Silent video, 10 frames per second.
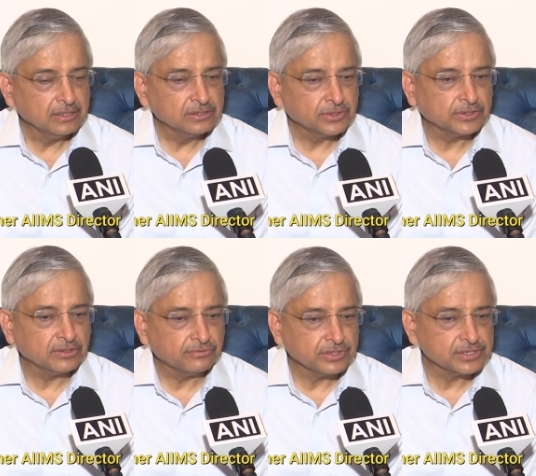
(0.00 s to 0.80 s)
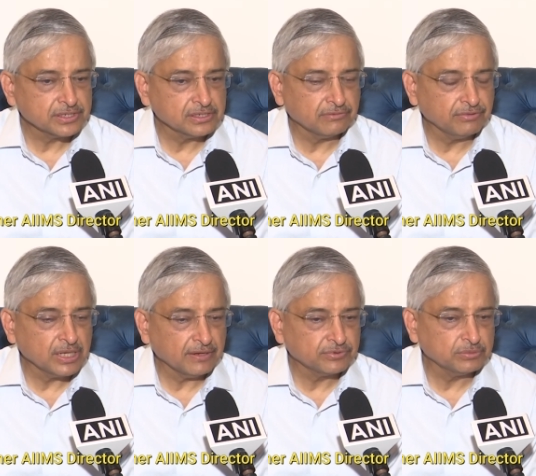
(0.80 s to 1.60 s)
So I think first is that we
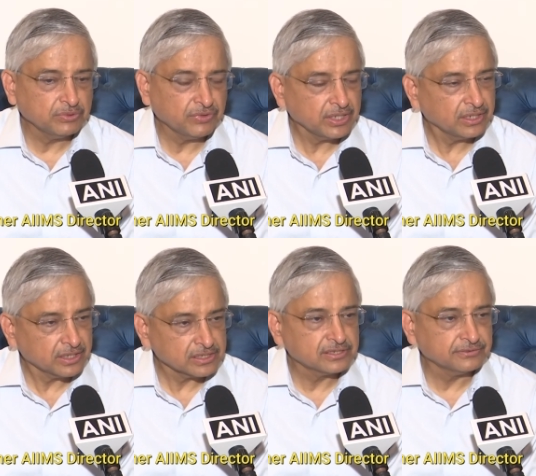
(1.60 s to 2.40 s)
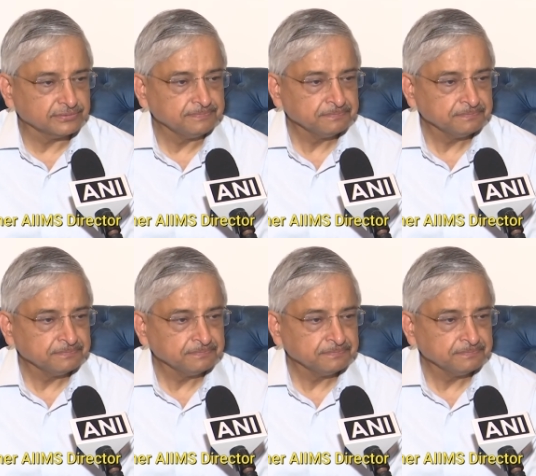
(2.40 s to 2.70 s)
have to be very aggressive